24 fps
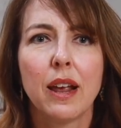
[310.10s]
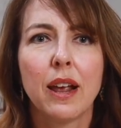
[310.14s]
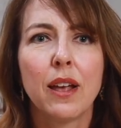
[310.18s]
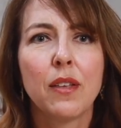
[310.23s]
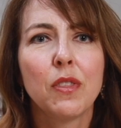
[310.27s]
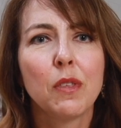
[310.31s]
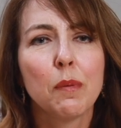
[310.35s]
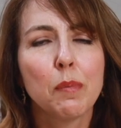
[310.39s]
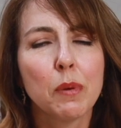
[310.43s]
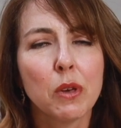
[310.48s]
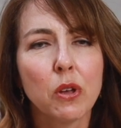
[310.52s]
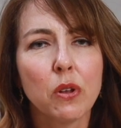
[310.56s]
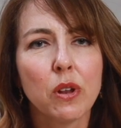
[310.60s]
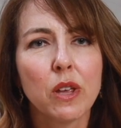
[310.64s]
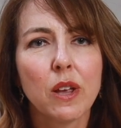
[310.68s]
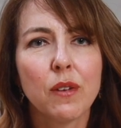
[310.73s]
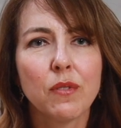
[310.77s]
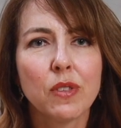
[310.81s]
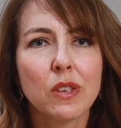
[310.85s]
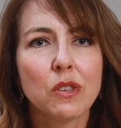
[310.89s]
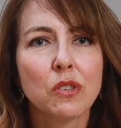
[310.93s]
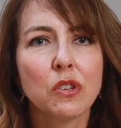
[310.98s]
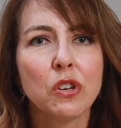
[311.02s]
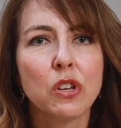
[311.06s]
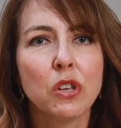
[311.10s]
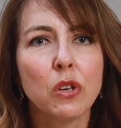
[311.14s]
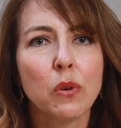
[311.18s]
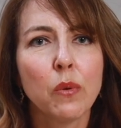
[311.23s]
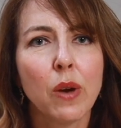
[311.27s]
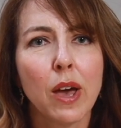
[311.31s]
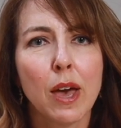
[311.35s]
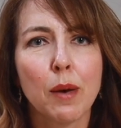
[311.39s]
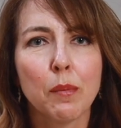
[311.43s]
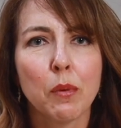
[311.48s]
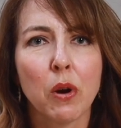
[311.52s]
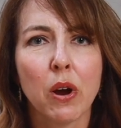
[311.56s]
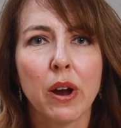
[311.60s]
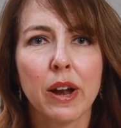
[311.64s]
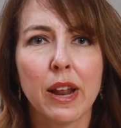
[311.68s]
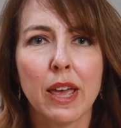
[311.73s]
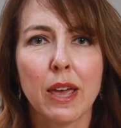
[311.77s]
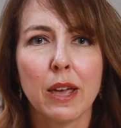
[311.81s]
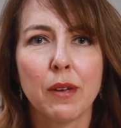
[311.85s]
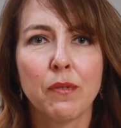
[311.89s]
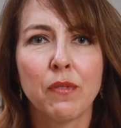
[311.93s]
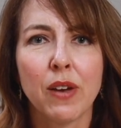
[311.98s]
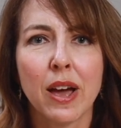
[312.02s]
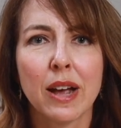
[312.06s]
And the beauty of this new
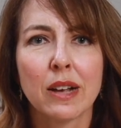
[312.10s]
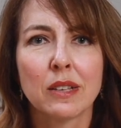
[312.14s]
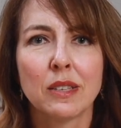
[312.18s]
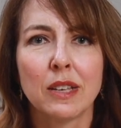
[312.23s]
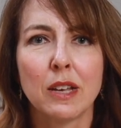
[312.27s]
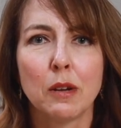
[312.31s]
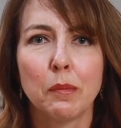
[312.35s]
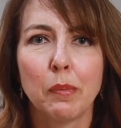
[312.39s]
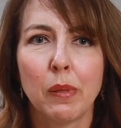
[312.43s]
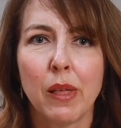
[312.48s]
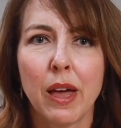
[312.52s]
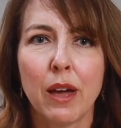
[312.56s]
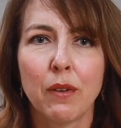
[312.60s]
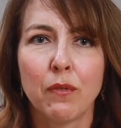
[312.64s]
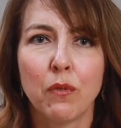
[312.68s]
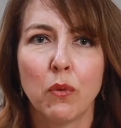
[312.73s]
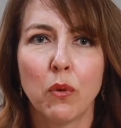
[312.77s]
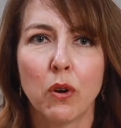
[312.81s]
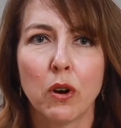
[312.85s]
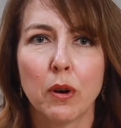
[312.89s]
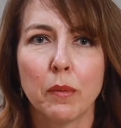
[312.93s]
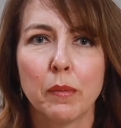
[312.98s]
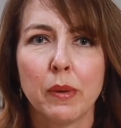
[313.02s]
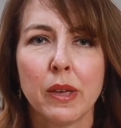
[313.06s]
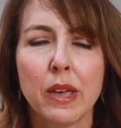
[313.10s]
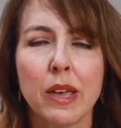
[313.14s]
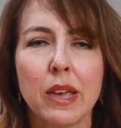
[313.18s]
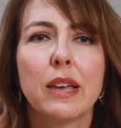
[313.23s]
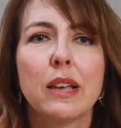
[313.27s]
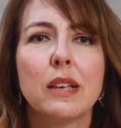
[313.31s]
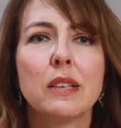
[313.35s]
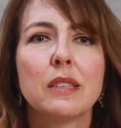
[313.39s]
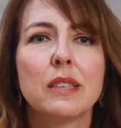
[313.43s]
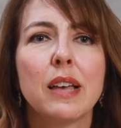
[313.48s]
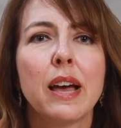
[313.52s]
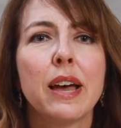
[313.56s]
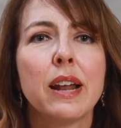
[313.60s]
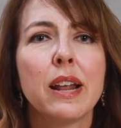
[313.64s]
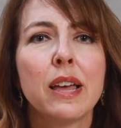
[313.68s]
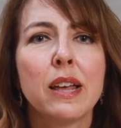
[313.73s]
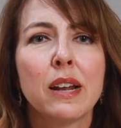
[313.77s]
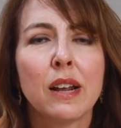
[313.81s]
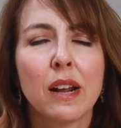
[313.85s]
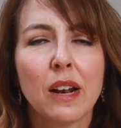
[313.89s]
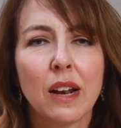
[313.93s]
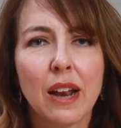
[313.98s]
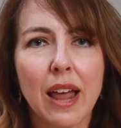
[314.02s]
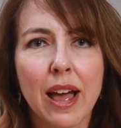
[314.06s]
mRNA vaccine platform is that
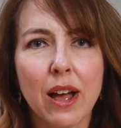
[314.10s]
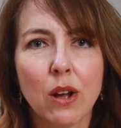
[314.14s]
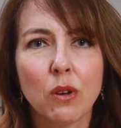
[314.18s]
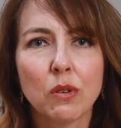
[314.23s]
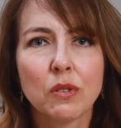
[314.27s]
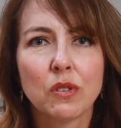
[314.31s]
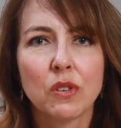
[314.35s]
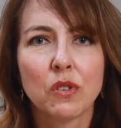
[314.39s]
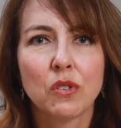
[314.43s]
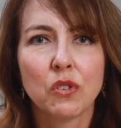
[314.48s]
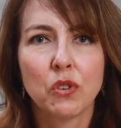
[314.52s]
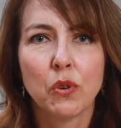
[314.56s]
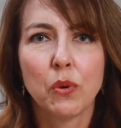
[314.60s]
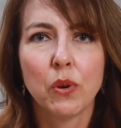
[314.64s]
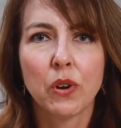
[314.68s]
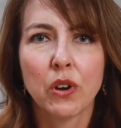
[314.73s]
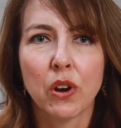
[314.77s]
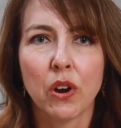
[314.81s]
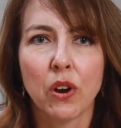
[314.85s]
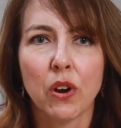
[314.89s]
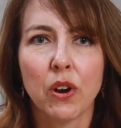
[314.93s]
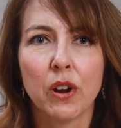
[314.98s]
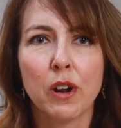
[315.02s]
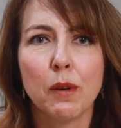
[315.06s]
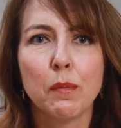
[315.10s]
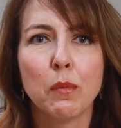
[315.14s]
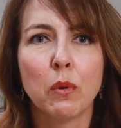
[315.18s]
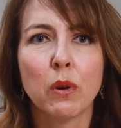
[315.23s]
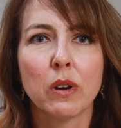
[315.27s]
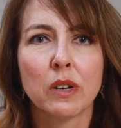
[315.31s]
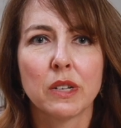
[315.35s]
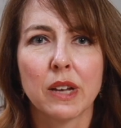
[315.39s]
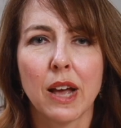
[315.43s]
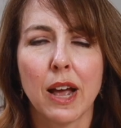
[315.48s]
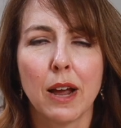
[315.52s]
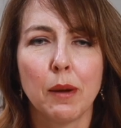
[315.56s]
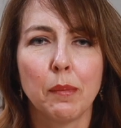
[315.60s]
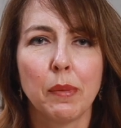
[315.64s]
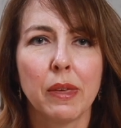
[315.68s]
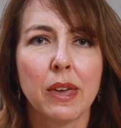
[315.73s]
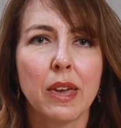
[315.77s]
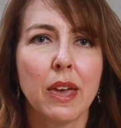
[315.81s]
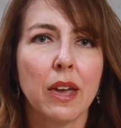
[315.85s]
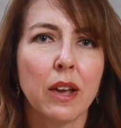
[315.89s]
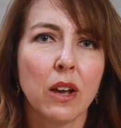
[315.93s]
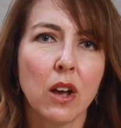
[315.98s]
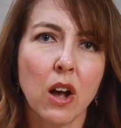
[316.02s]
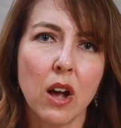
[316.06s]
it allows this to occur in a more
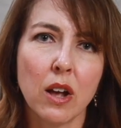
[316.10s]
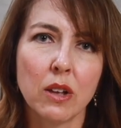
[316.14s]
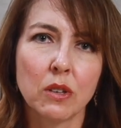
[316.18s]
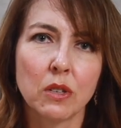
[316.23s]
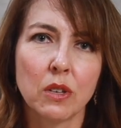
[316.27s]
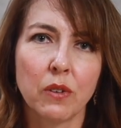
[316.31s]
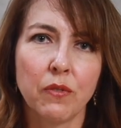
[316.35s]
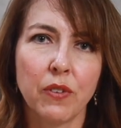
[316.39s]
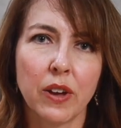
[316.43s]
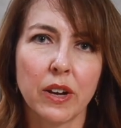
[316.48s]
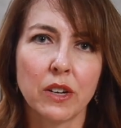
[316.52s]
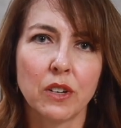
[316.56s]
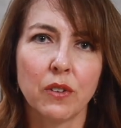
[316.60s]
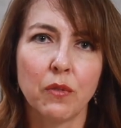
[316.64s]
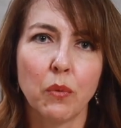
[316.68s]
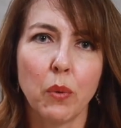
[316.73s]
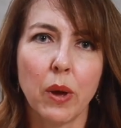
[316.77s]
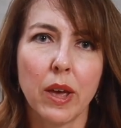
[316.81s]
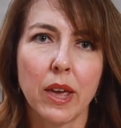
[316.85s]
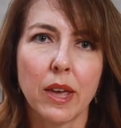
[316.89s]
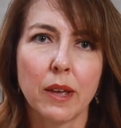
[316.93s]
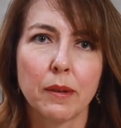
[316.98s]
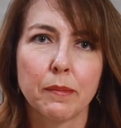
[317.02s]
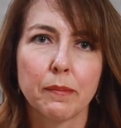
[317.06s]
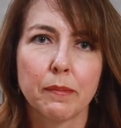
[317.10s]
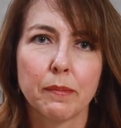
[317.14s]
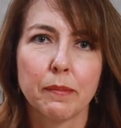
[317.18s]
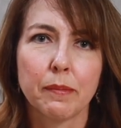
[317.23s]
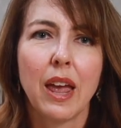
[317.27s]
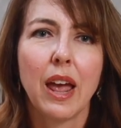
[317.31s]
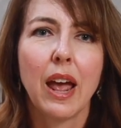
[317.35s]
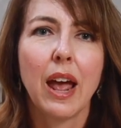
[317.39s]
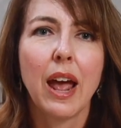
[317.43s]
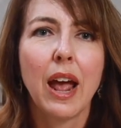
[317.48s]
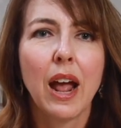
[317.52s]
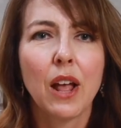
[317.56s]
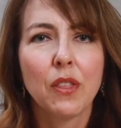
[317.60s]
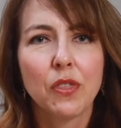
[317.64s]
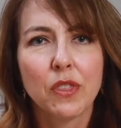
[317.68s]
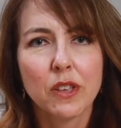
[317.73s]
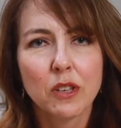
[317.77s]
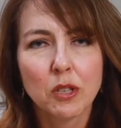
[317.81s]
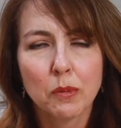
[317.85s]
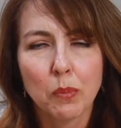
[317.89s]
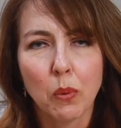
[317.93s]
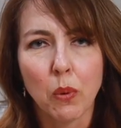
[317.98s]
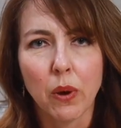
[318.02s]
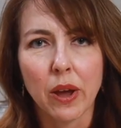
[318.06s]
timely and cost-effective way. At
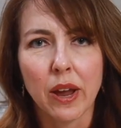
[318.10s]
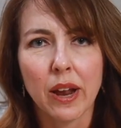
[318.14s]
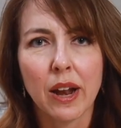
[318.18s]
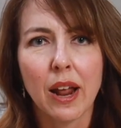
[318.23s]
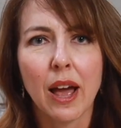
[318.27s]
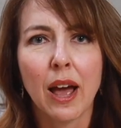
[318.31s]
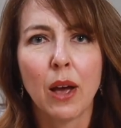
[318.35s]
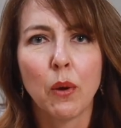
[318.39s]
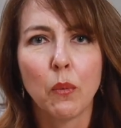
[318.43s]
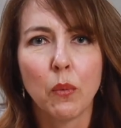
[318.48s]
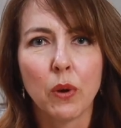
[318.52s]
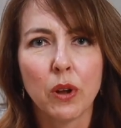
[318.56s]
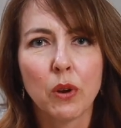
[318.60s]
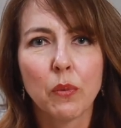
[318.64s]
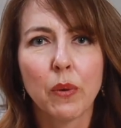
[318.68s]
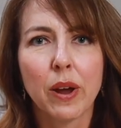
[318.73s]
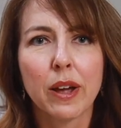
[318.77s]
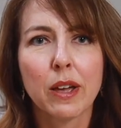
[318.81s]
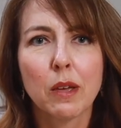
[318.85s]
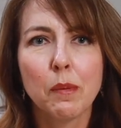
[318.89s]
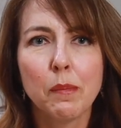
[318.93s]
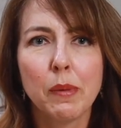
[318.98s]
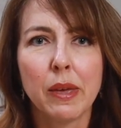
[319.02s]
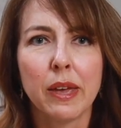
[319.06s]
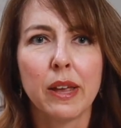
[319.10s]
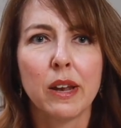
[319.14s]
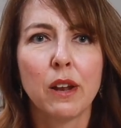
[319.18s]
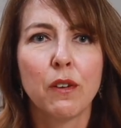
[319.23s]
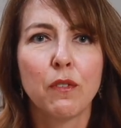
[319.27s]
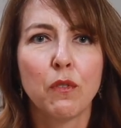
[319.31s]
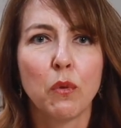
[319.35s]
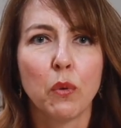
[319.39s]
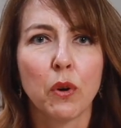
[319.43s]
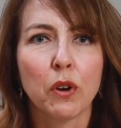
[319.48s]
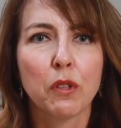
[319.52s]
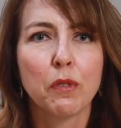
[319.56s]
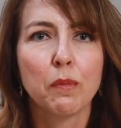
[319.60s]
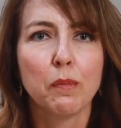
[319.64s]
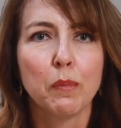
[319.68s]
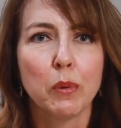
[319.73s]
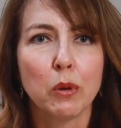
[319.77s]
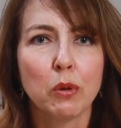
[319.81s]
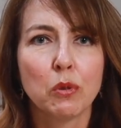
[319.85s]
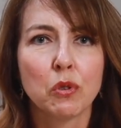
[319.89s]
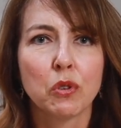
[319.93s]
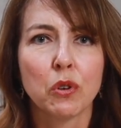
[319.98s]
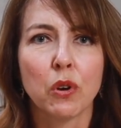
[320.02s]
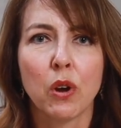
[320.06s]
this point, I would recommend a fourth
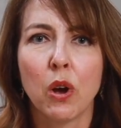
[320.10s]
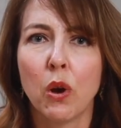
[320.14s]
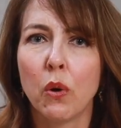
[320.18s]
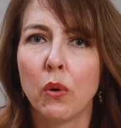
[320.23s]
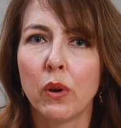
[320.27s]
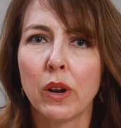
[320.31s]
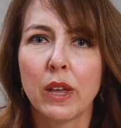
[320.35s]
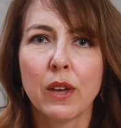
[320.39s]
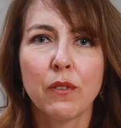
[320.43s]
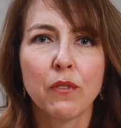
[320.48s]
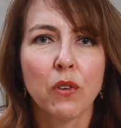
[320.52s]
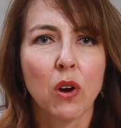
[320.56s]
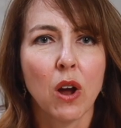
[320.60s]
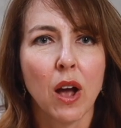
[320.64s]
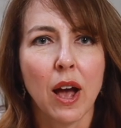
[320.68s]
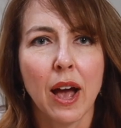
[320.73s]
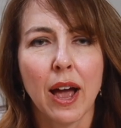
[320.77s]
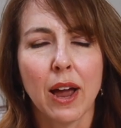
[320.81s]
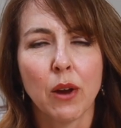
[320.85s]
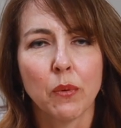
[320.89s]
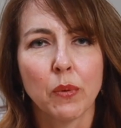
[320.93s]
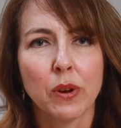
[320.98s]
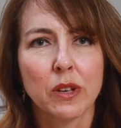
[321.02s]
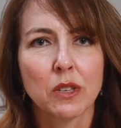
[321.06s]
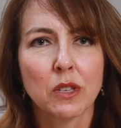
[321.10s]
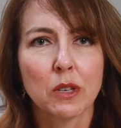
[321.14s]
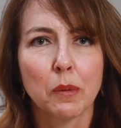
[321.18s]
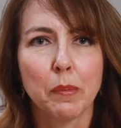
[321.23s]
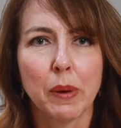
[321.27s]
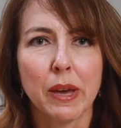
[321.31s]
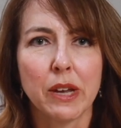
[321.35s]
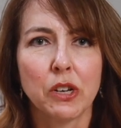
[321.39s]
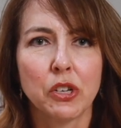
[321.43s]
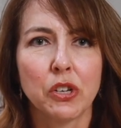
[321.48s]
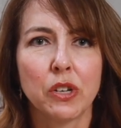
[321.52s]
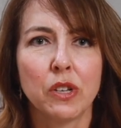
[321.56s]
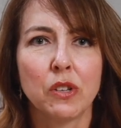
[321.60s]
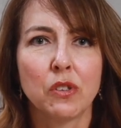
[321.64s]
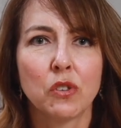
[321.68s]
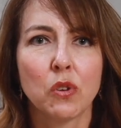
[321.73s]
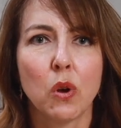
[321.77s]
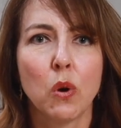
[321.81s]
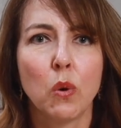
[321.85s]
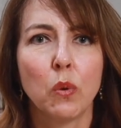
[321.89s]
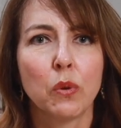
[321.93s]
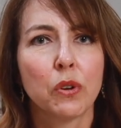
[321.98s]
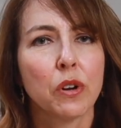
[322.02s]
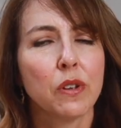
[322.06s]
booster only for high-risk patients
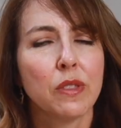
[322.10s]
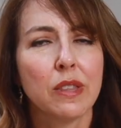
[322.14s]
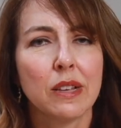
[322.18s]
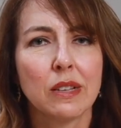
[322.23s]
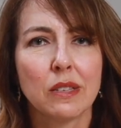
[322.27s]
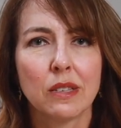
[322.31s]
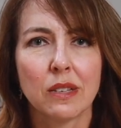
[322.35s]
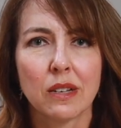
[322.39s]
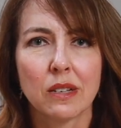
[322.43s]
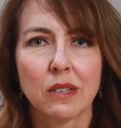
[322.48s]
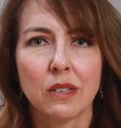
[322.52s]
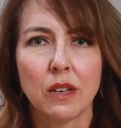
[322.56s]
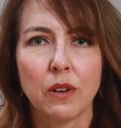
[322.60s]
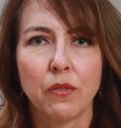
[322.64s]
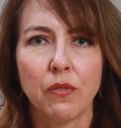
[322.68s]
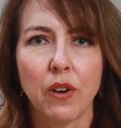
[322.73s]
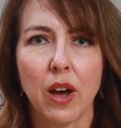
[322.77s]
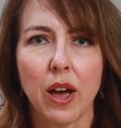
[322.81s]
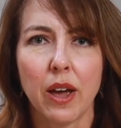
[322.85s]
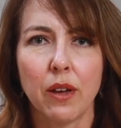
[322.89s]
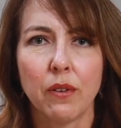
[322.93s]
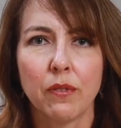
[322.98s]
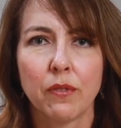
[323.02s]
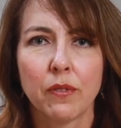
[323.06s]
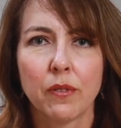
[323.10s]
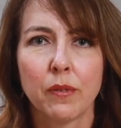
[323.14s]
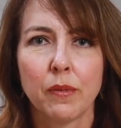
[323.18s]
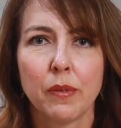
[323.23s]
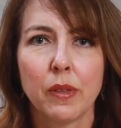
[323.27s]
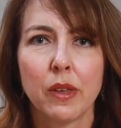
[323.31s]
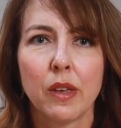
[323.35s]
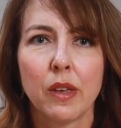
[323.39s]
older than 65.